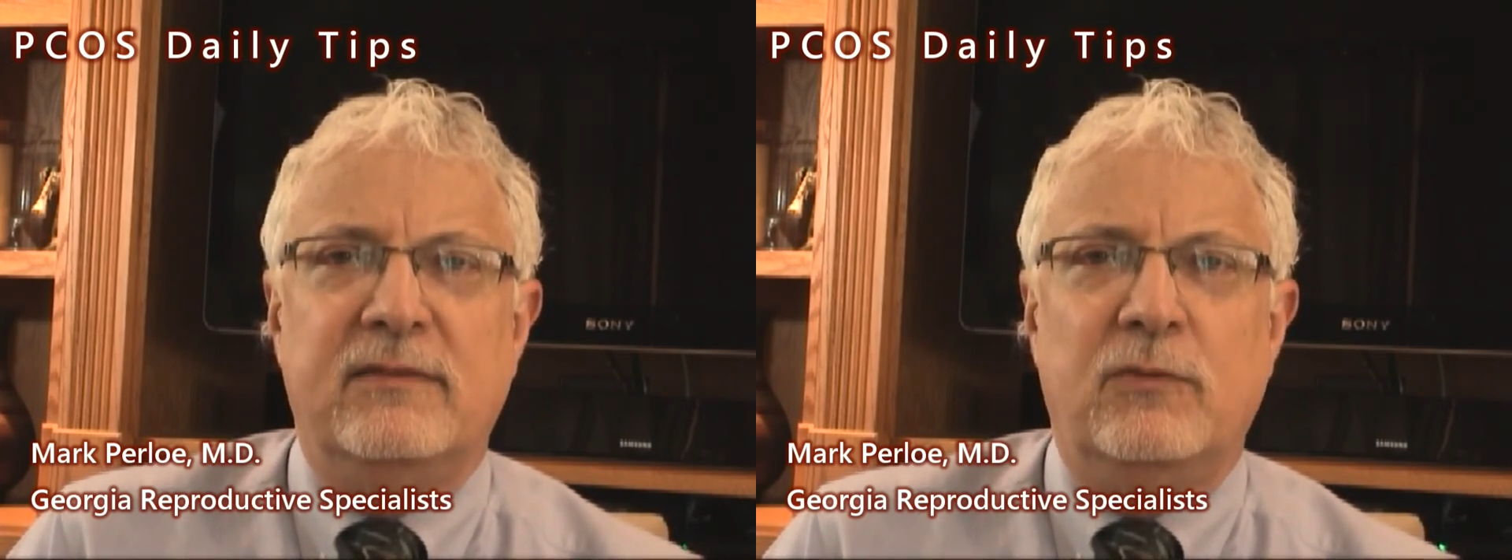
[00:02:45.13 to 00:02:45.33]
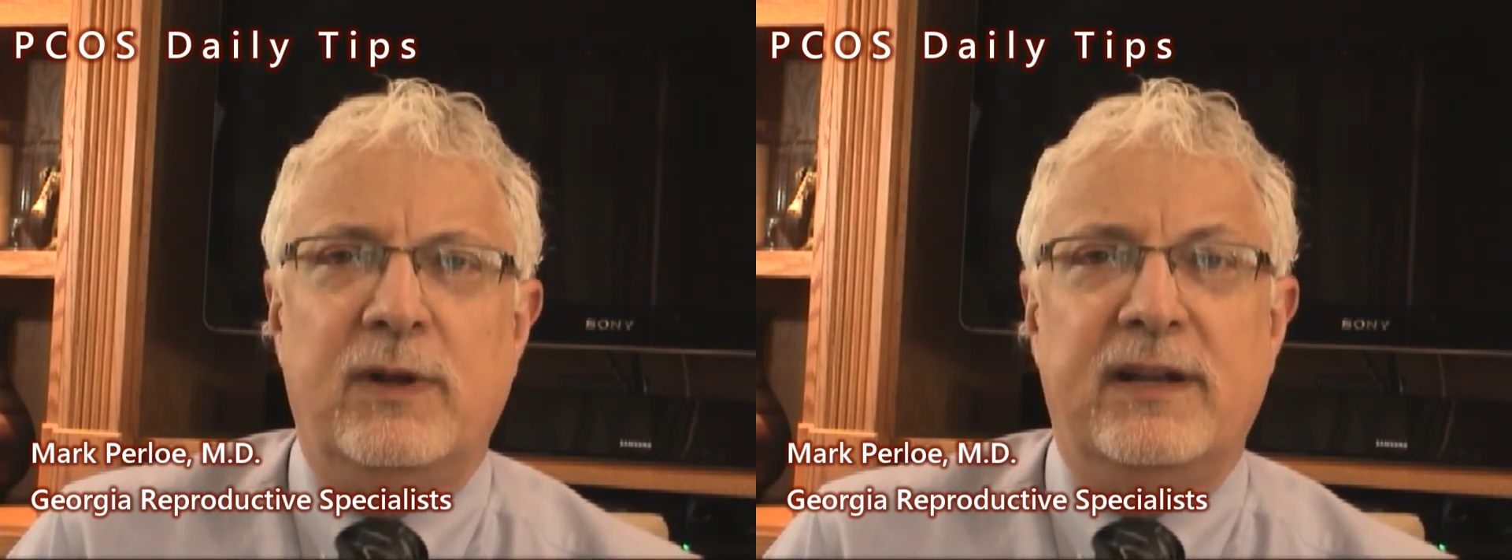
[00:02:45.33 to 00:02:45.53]

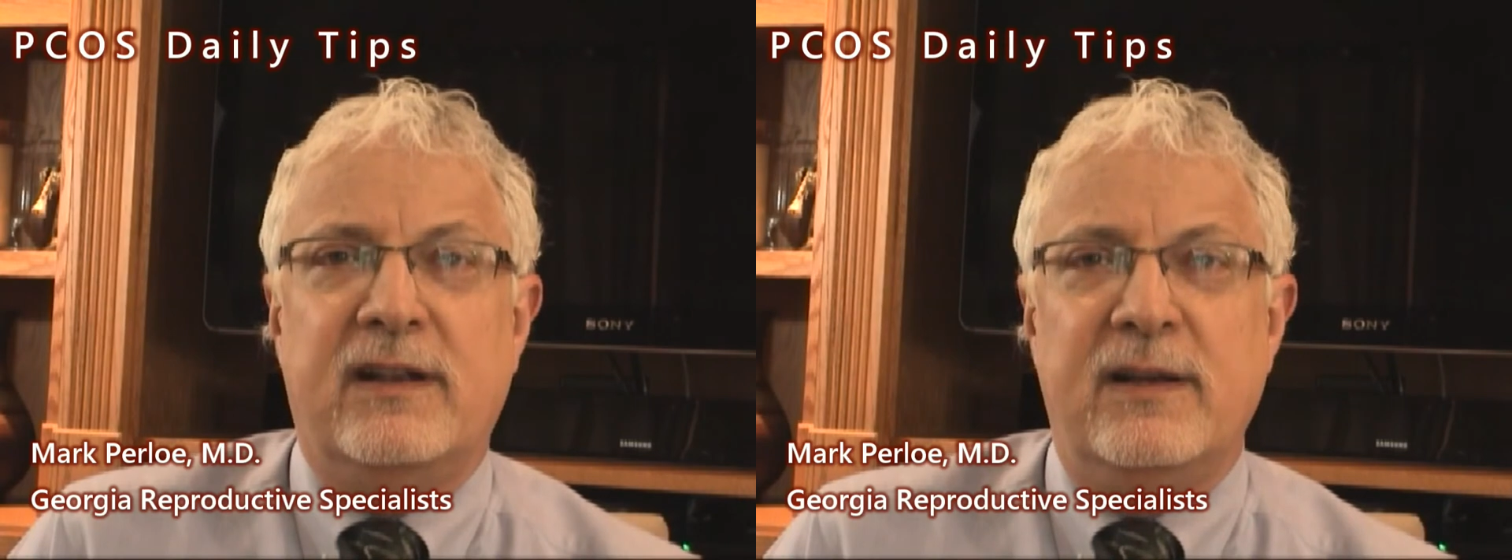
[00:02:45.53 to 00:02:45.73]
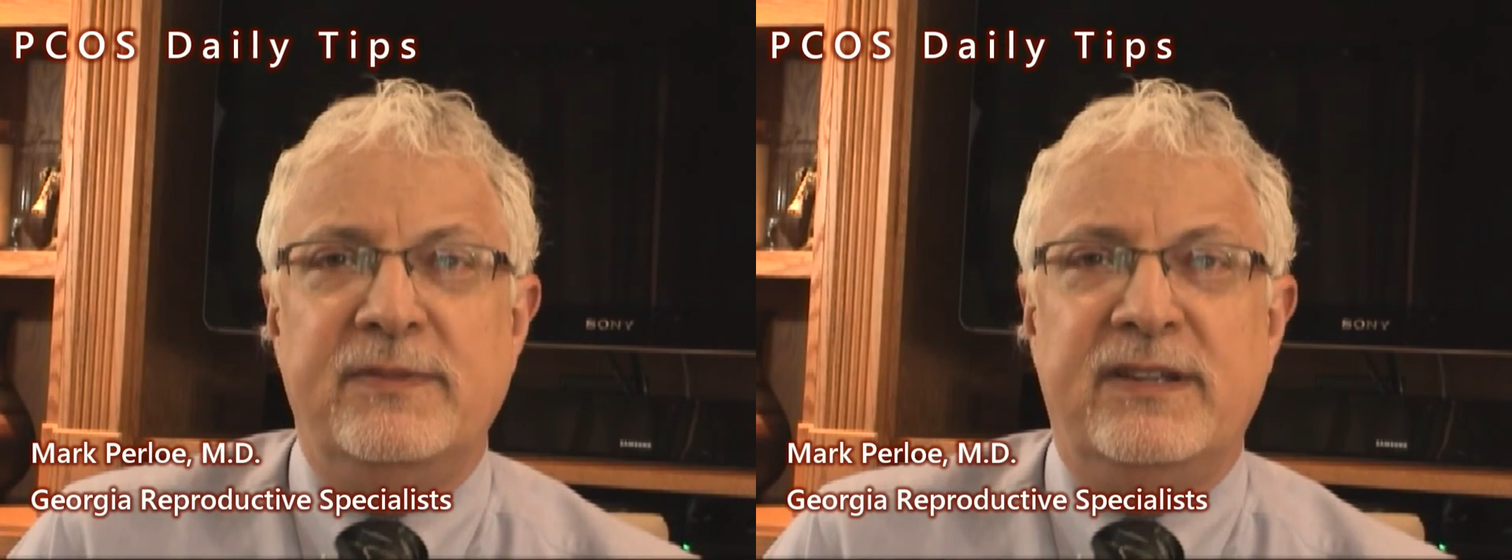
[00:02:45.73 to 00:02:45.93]
when it
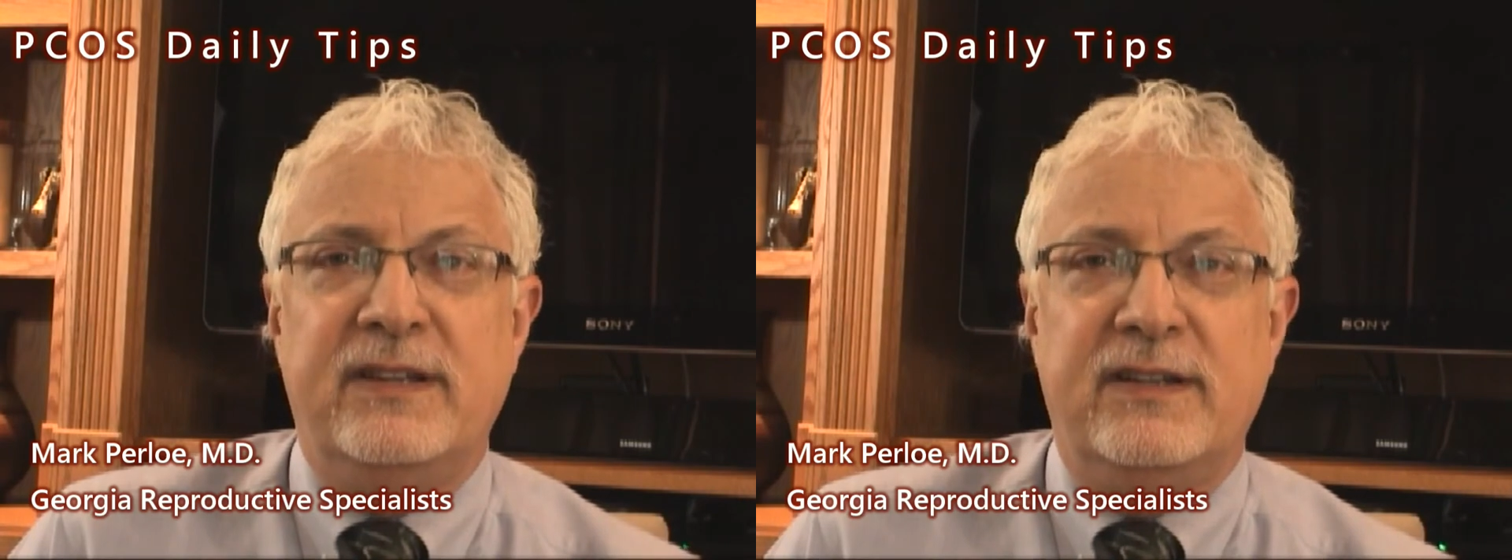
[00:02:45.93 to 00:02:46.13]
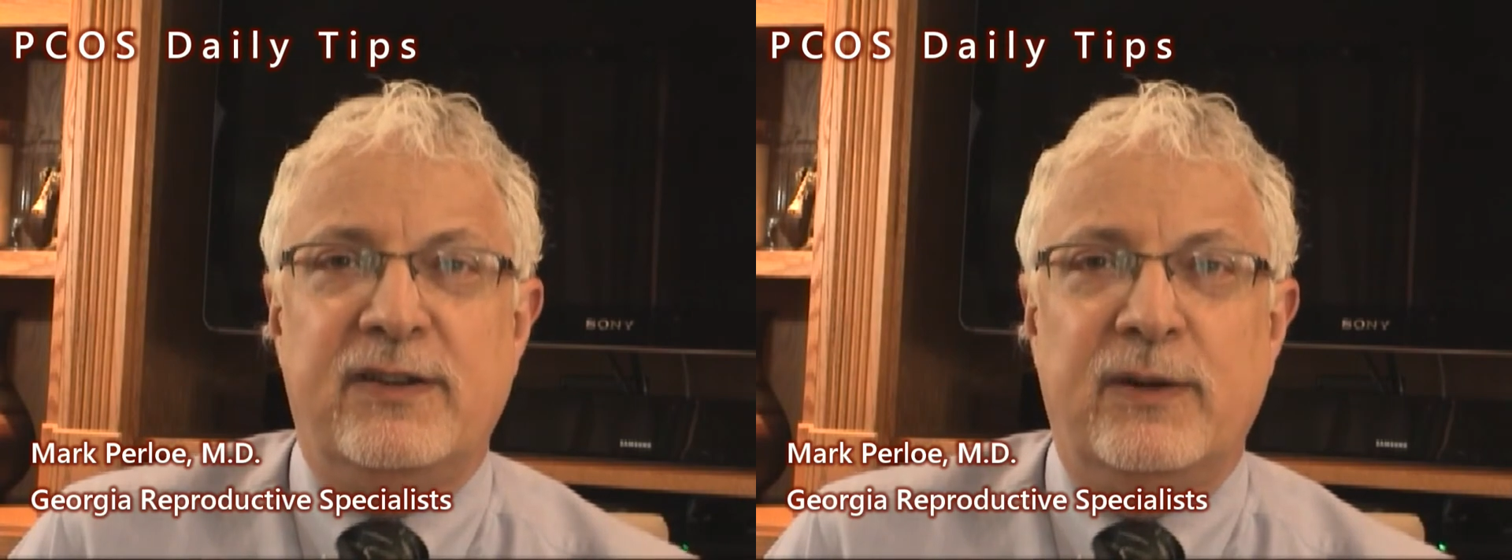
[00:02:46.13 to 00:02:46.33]
comes to
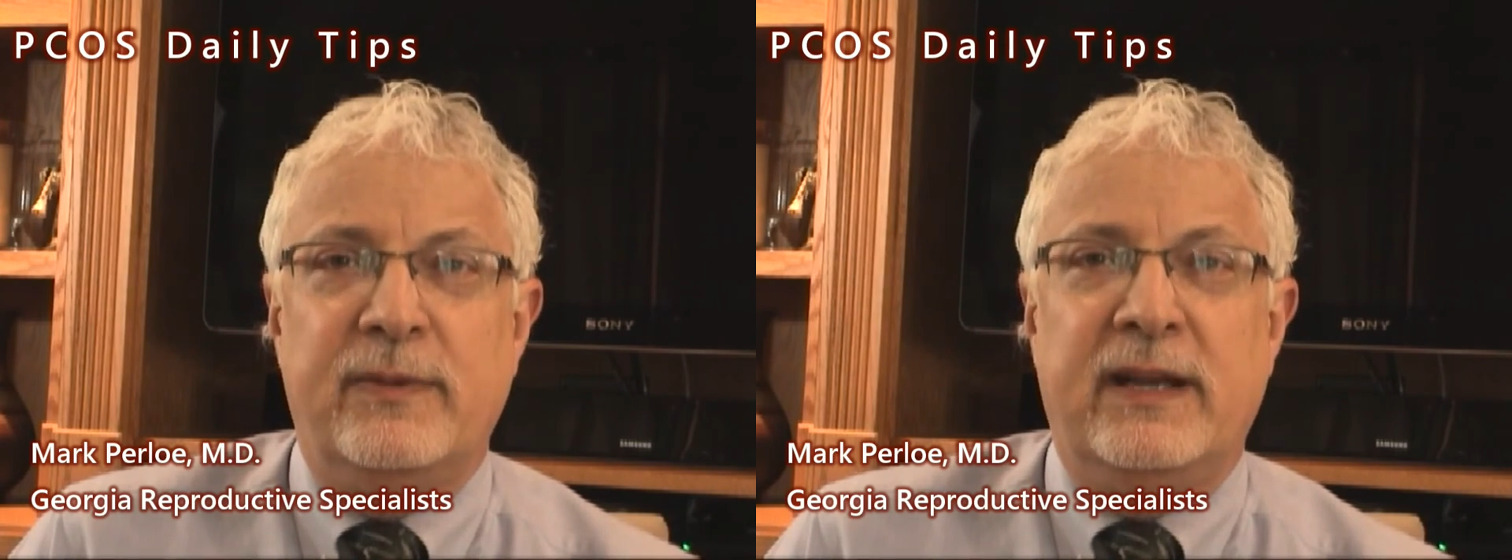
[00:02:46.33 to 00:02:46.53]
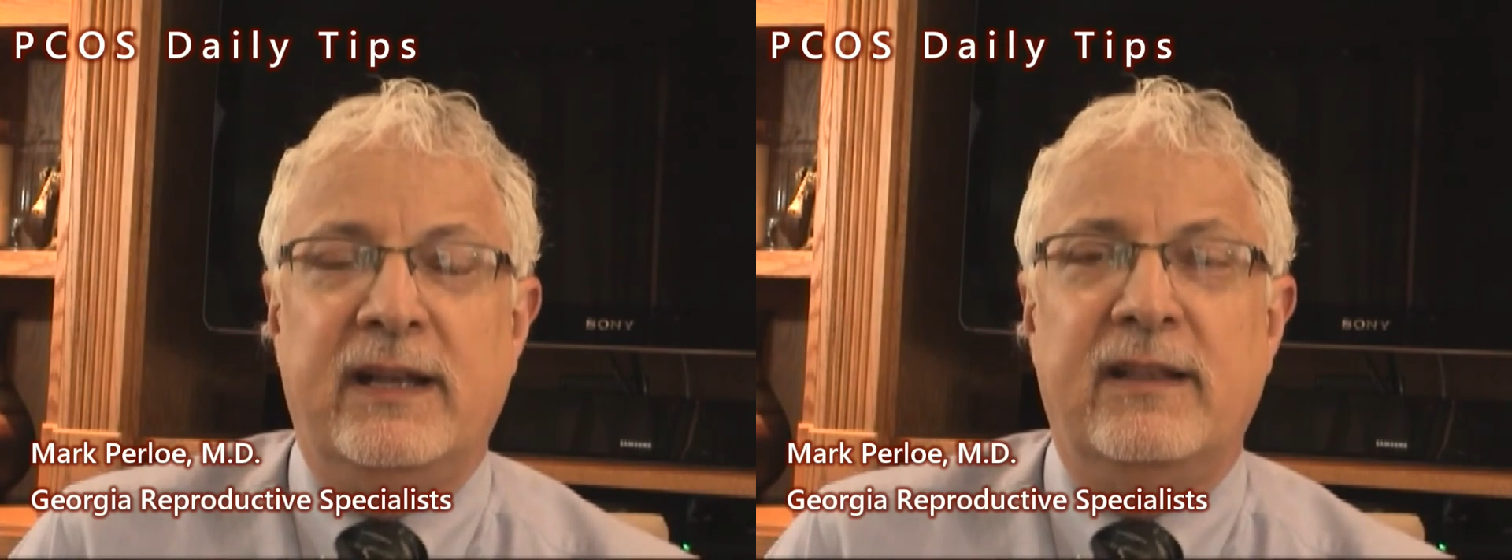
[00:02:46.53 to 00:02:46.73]

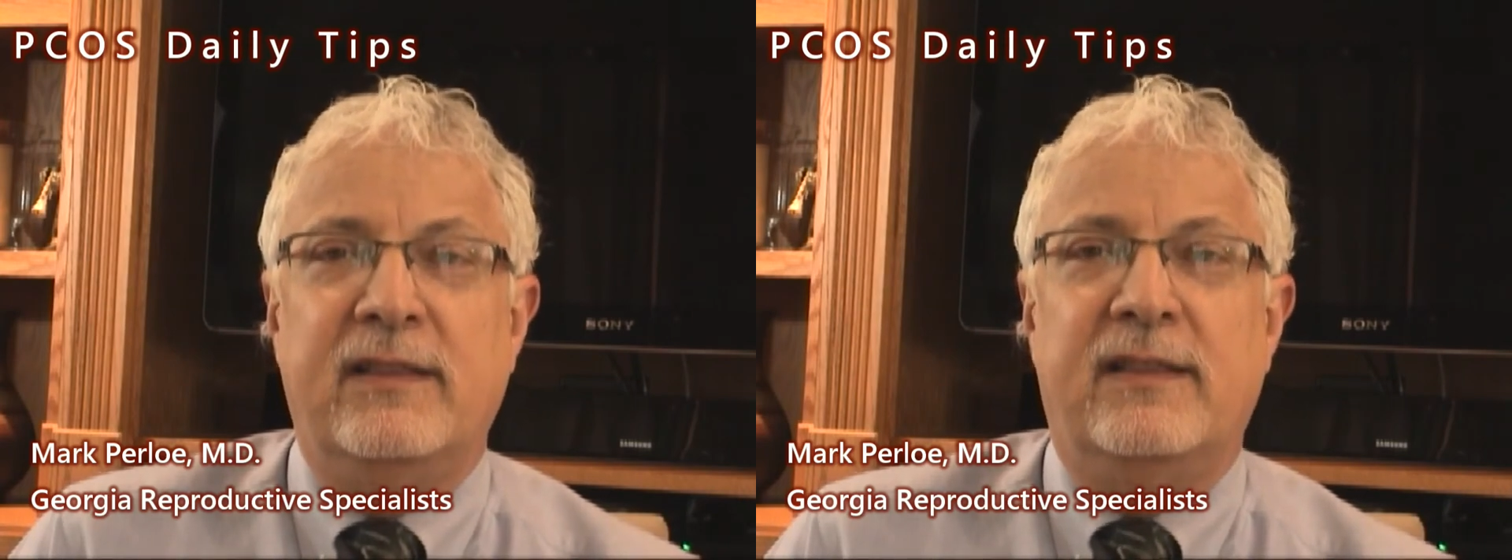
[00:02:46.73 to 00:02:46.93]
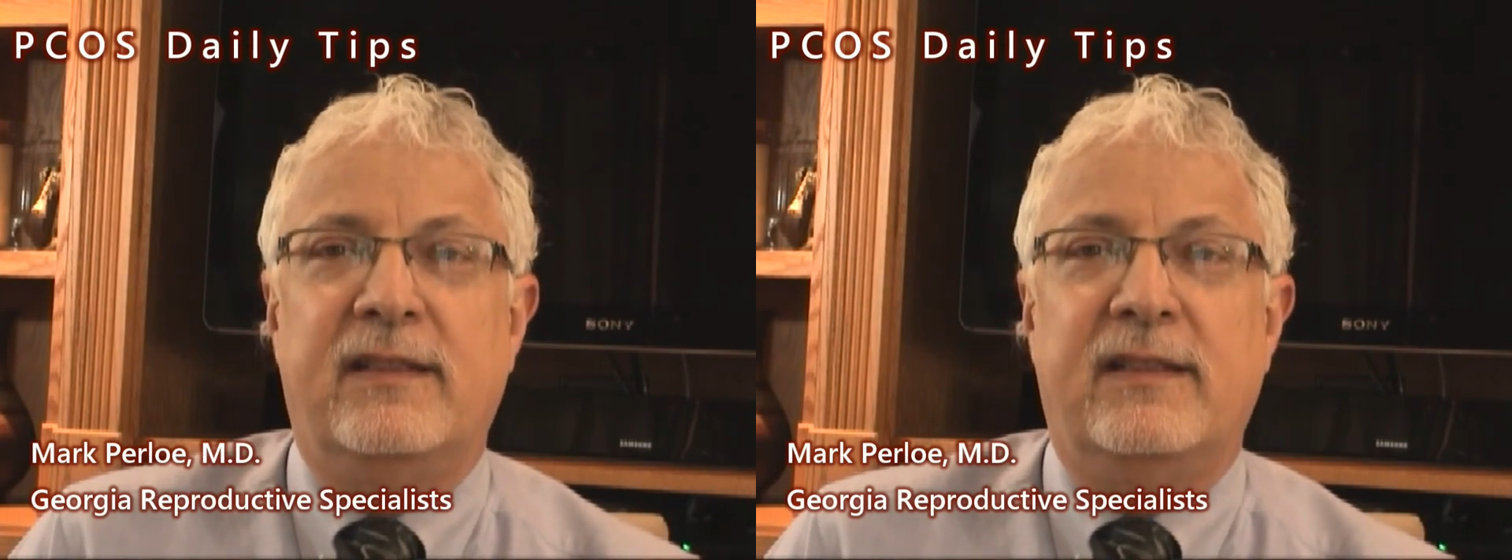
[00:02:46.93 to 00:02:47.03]
determining